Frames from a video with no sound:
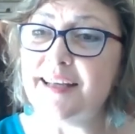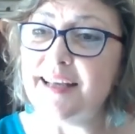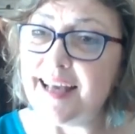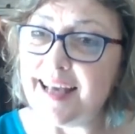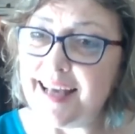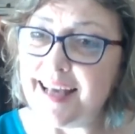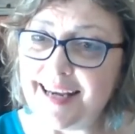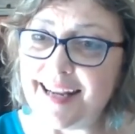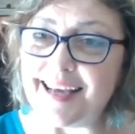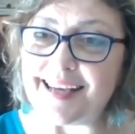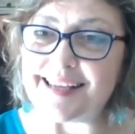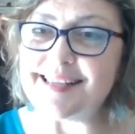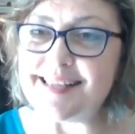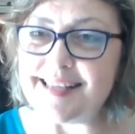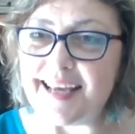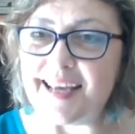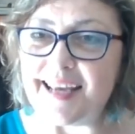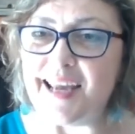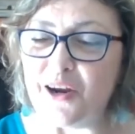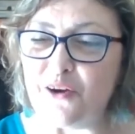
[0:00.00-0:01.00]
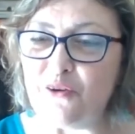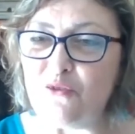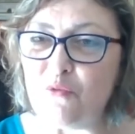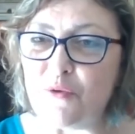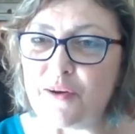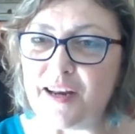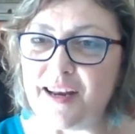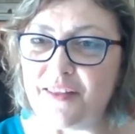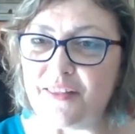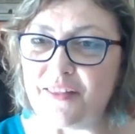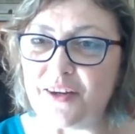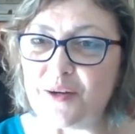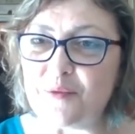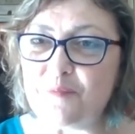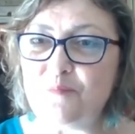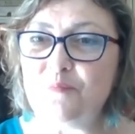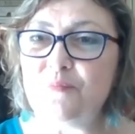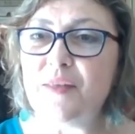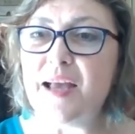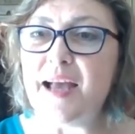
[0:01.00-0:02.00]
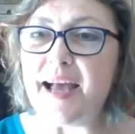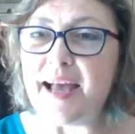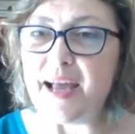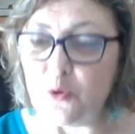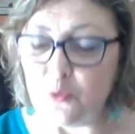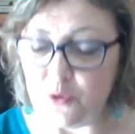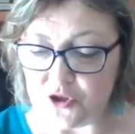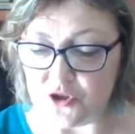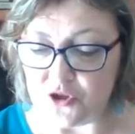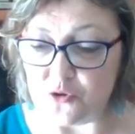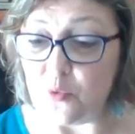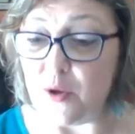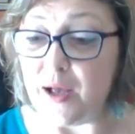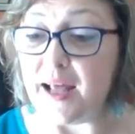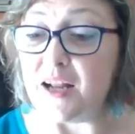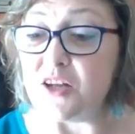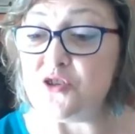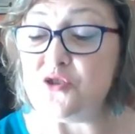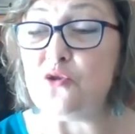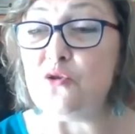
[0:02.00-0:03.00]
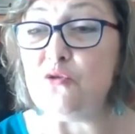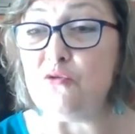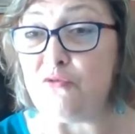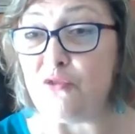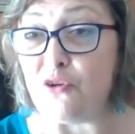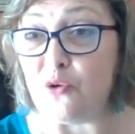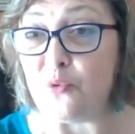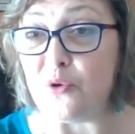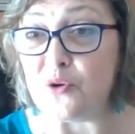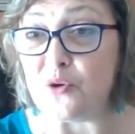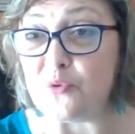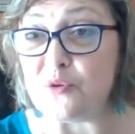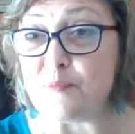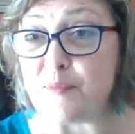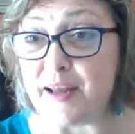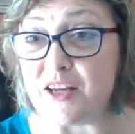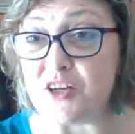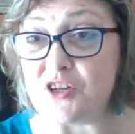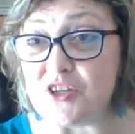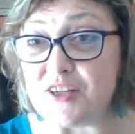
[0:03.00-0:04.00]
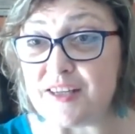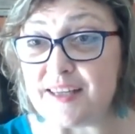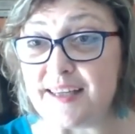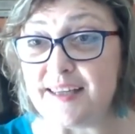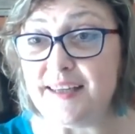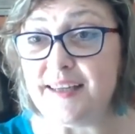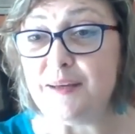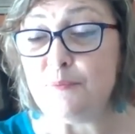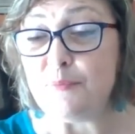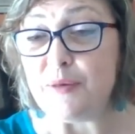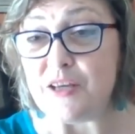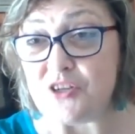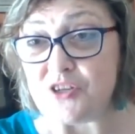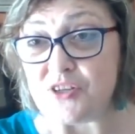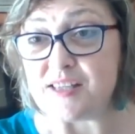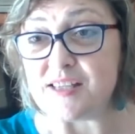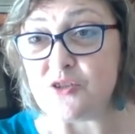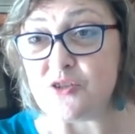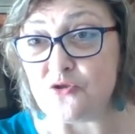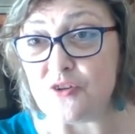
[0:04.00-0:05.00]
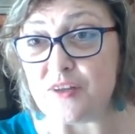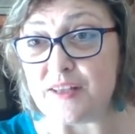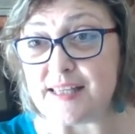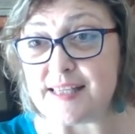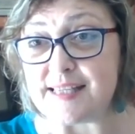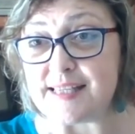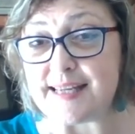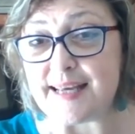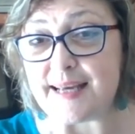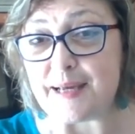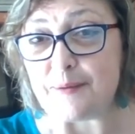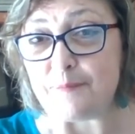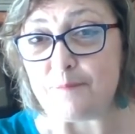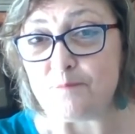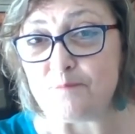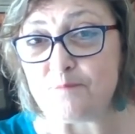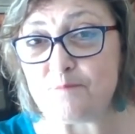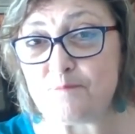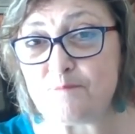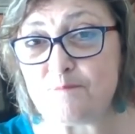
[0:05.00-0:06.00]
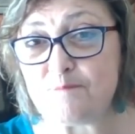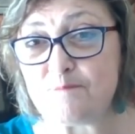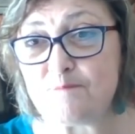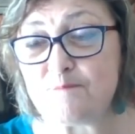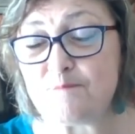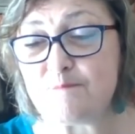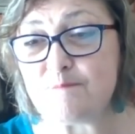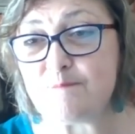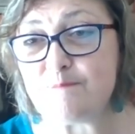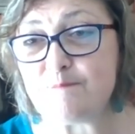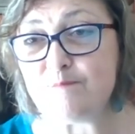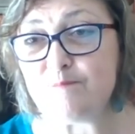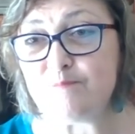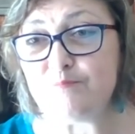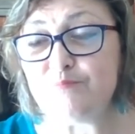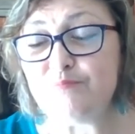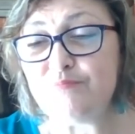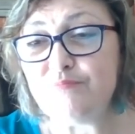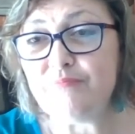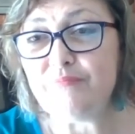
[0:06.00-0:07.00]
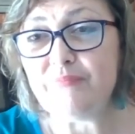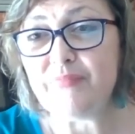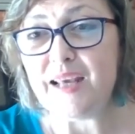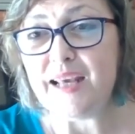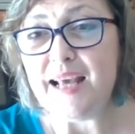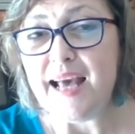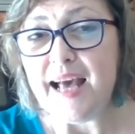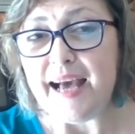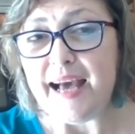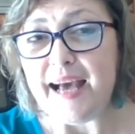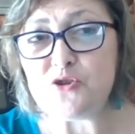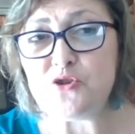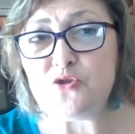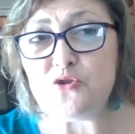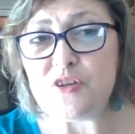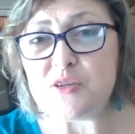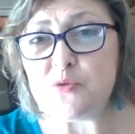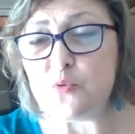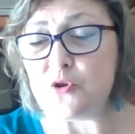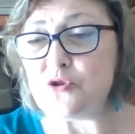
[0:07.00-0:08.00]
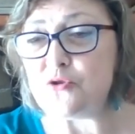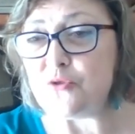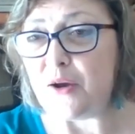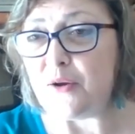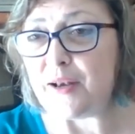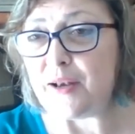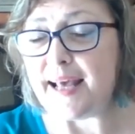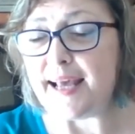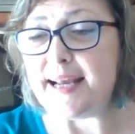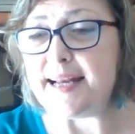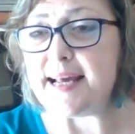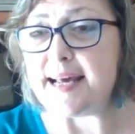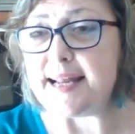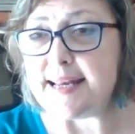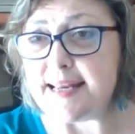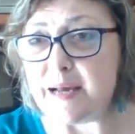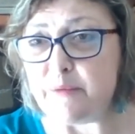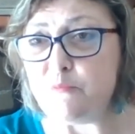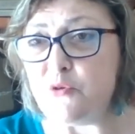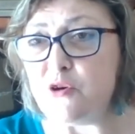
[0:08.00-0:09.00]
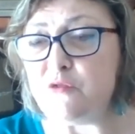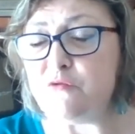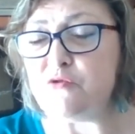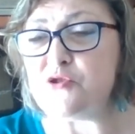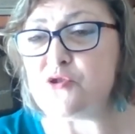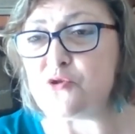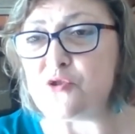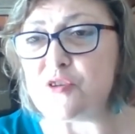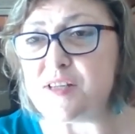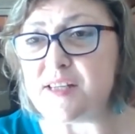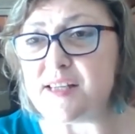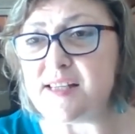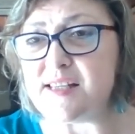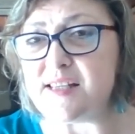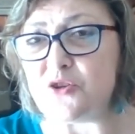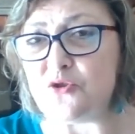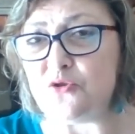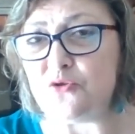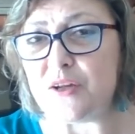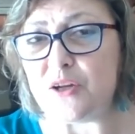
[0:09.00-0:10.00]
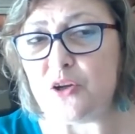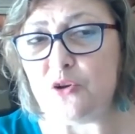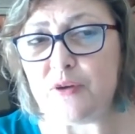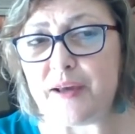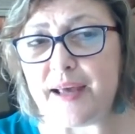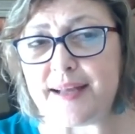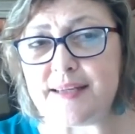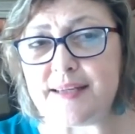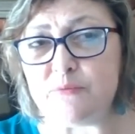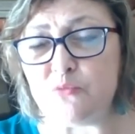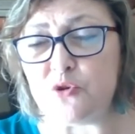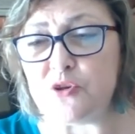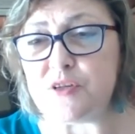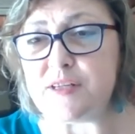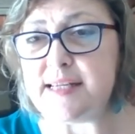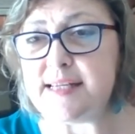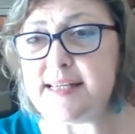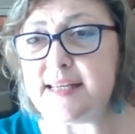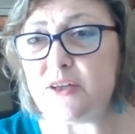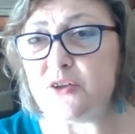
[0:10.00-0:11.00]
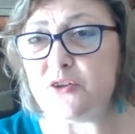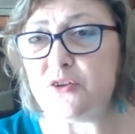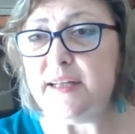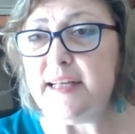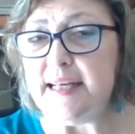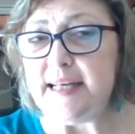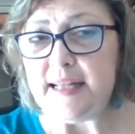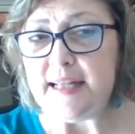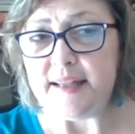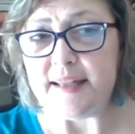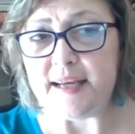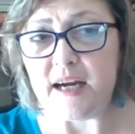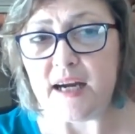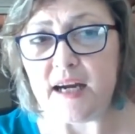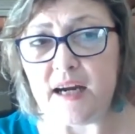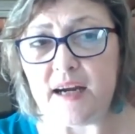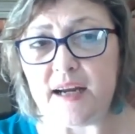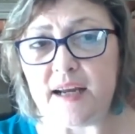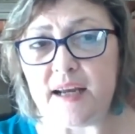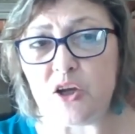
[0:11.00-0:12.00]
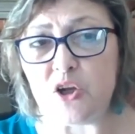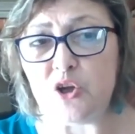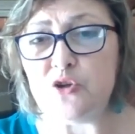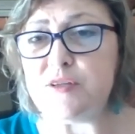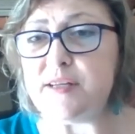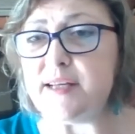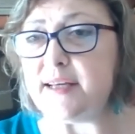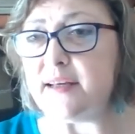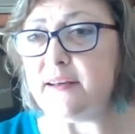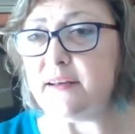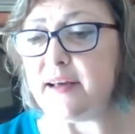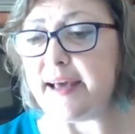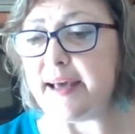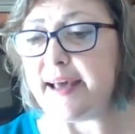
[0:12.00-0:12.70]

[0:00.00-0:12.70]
and let's take care of one another. I wish you well as you go forward with managing patients during this time. I also just want to outline a number of resources that you can look at in more detail. They are including